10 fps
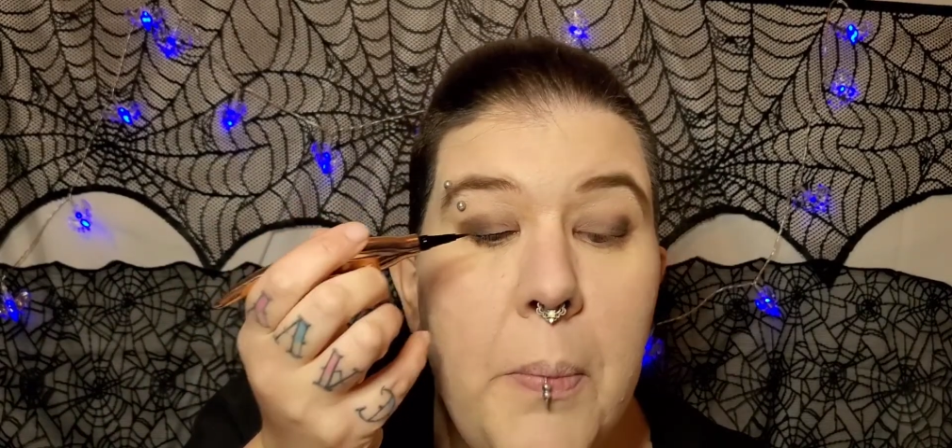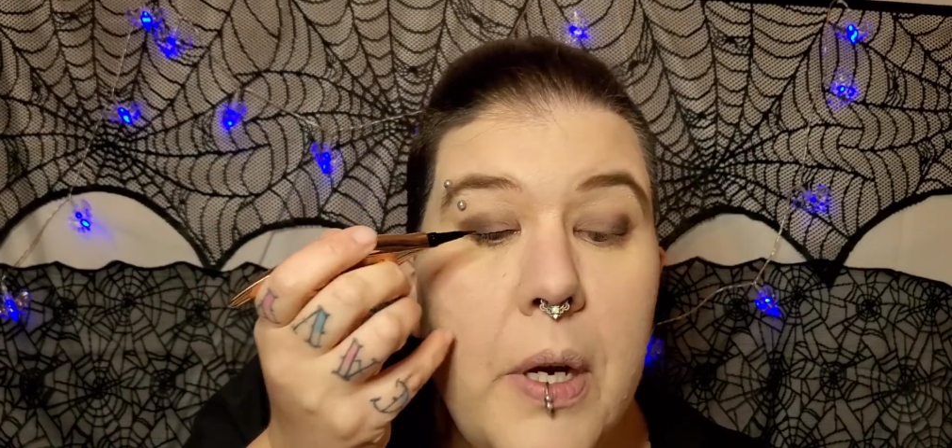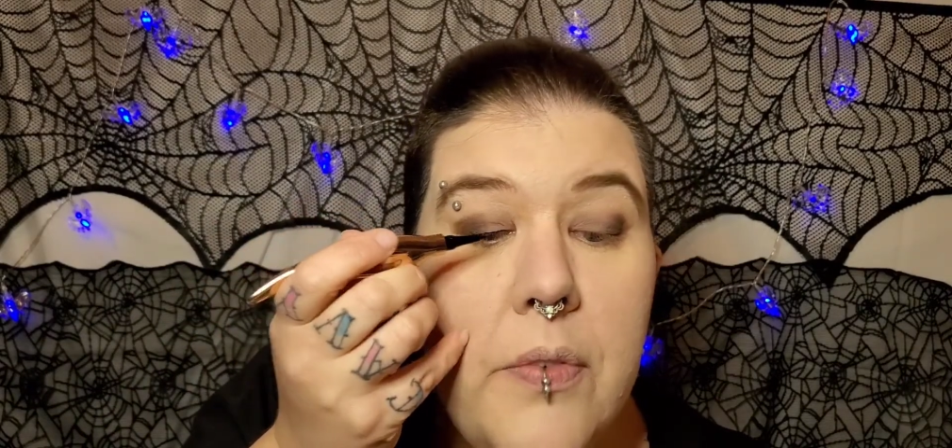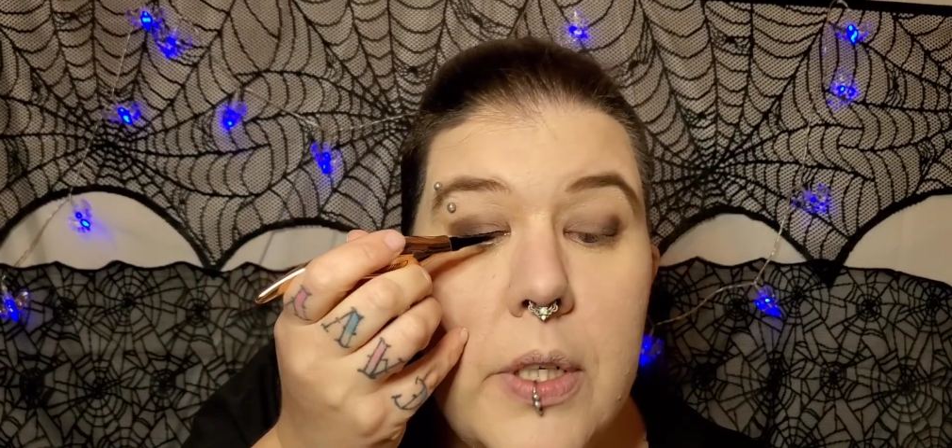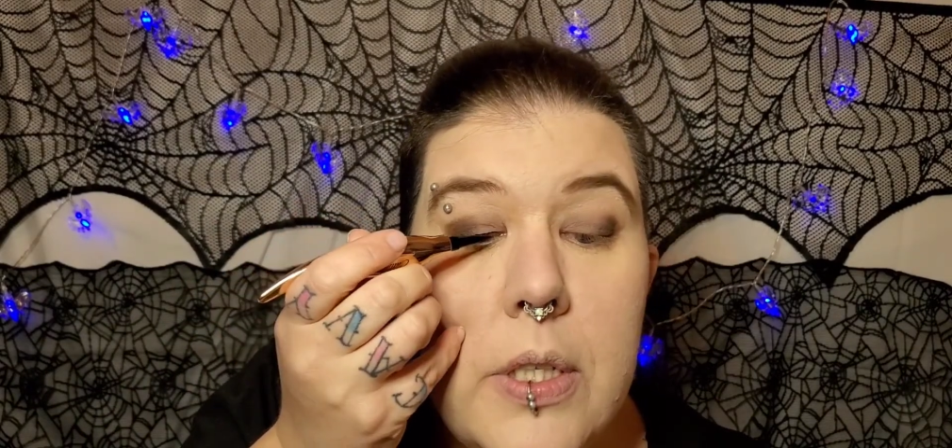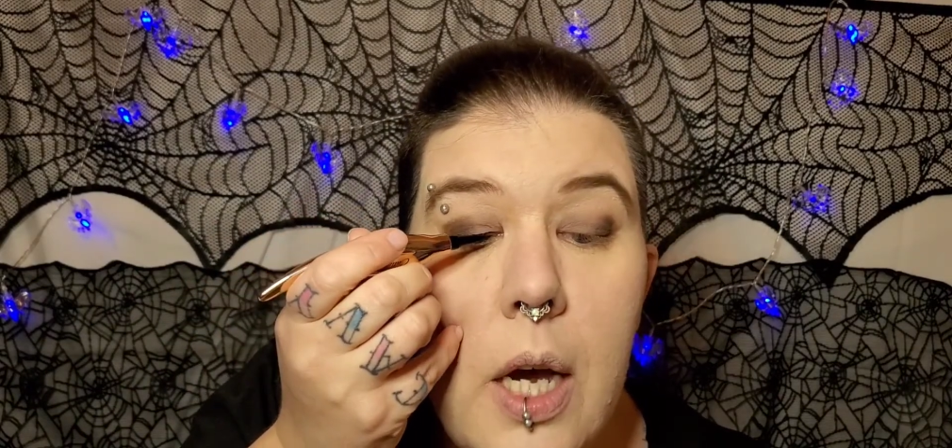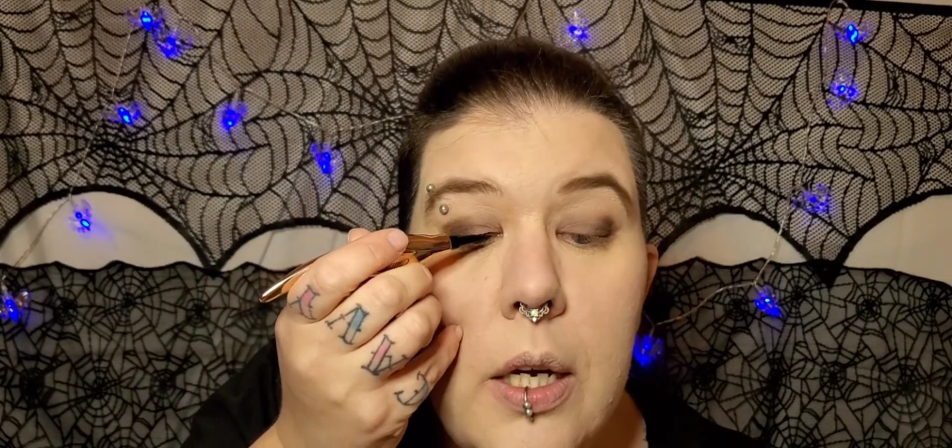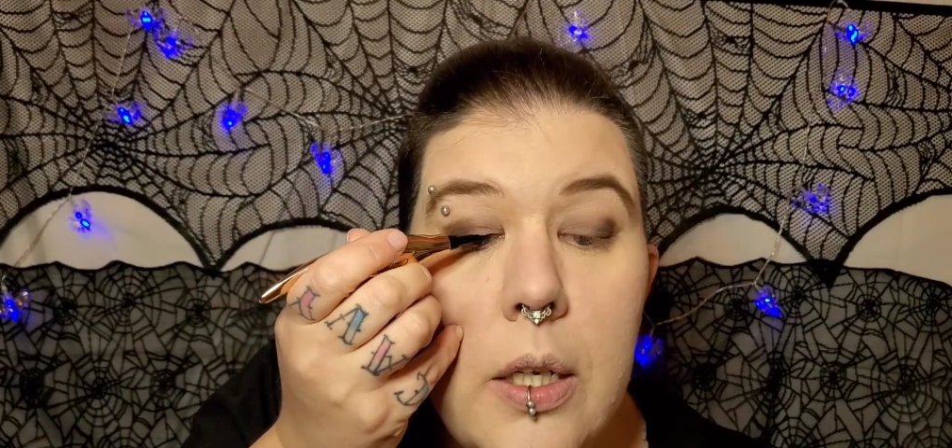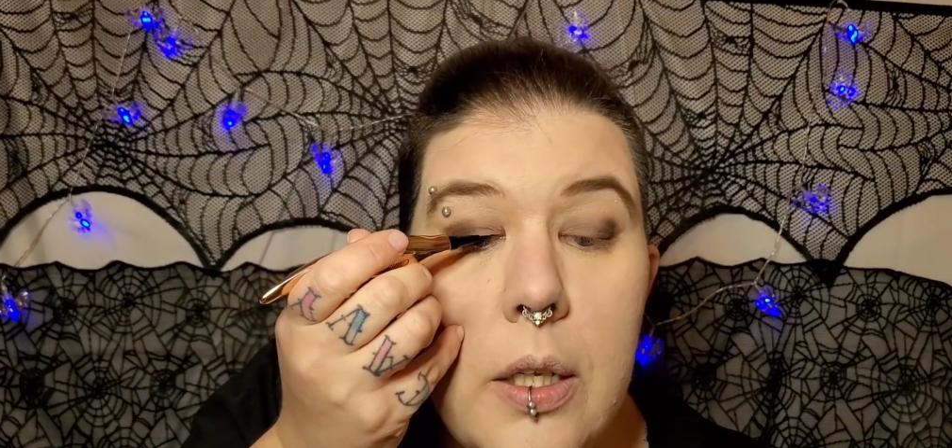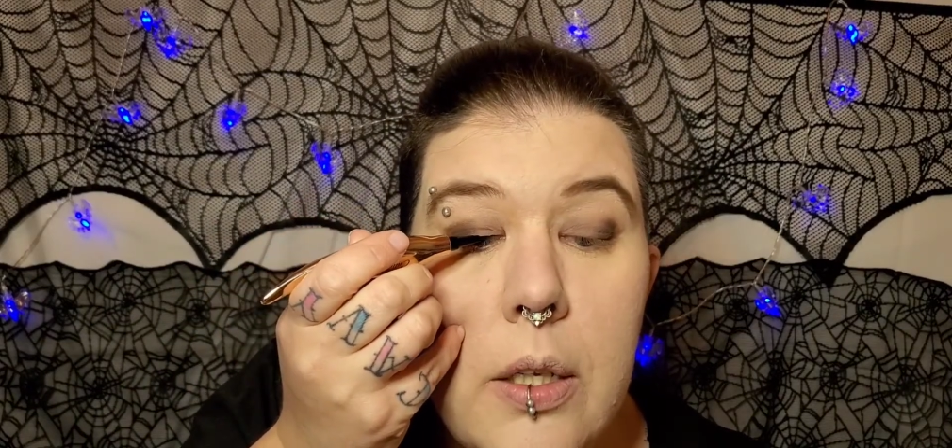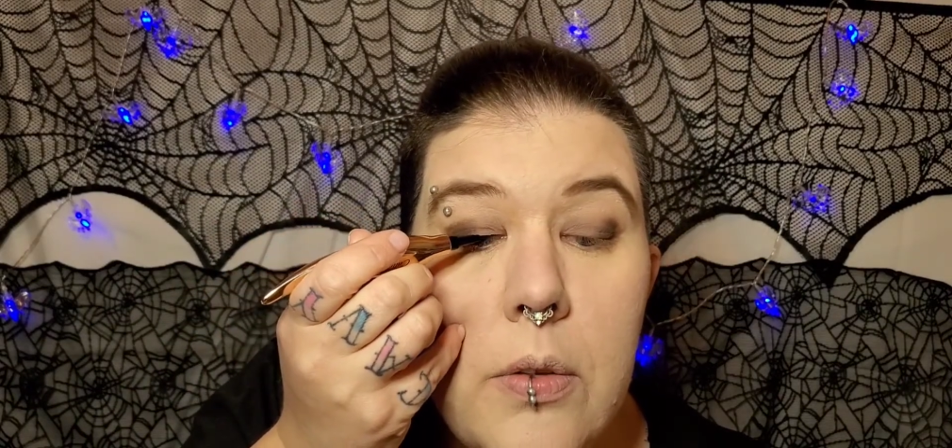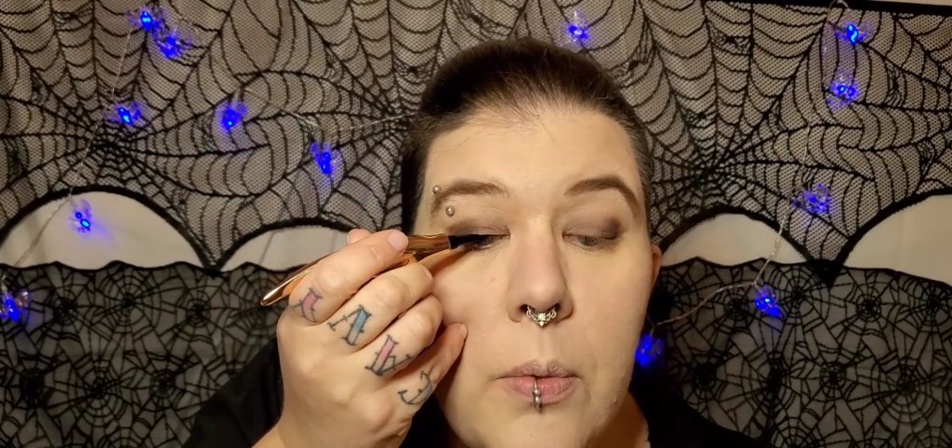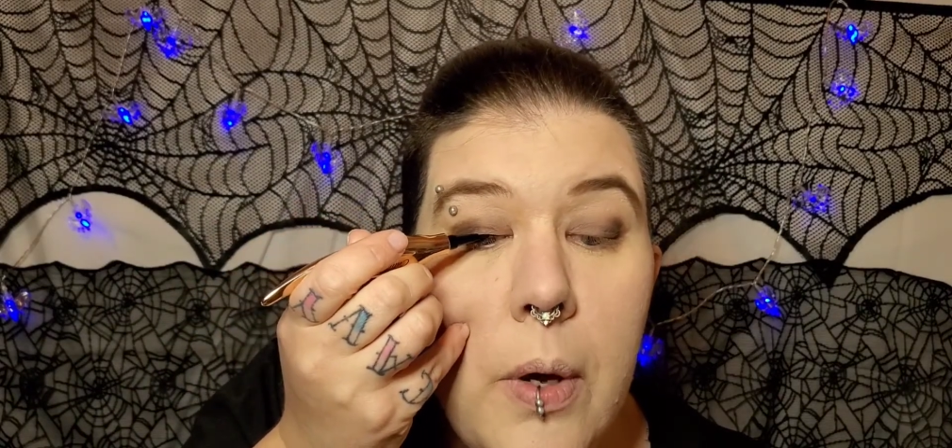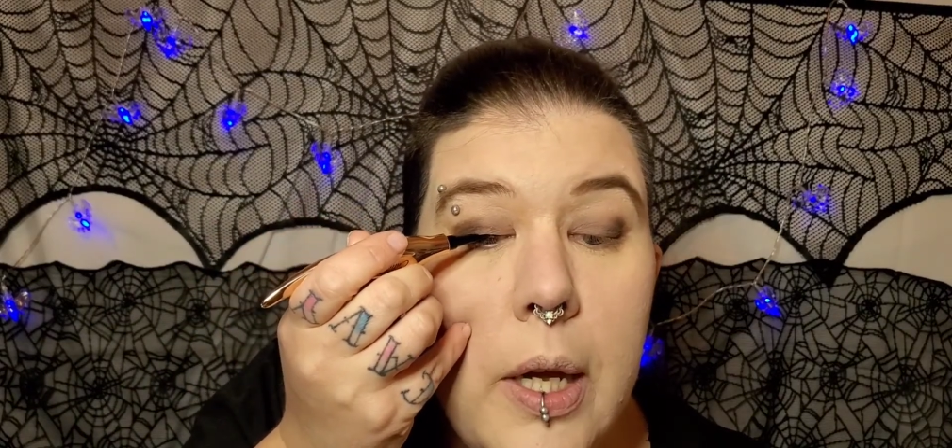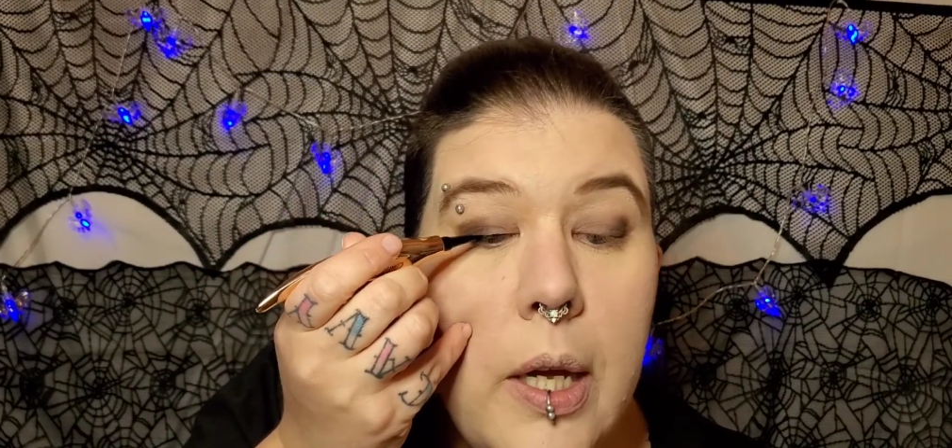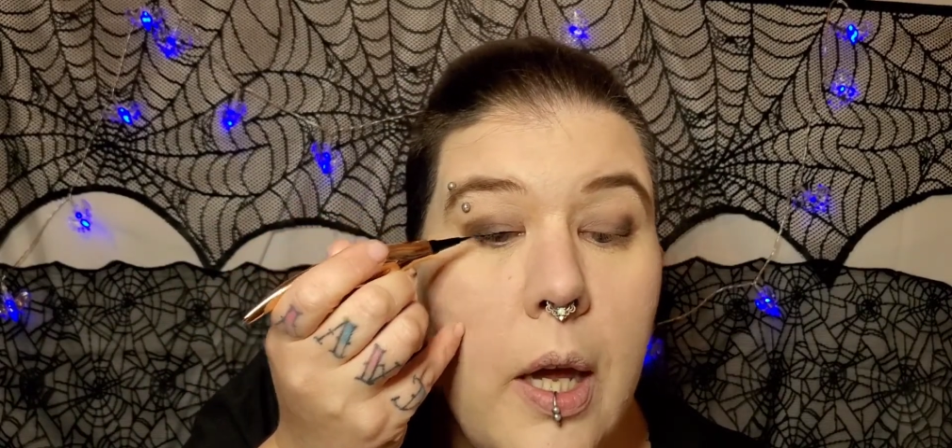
bit of a dud in this way.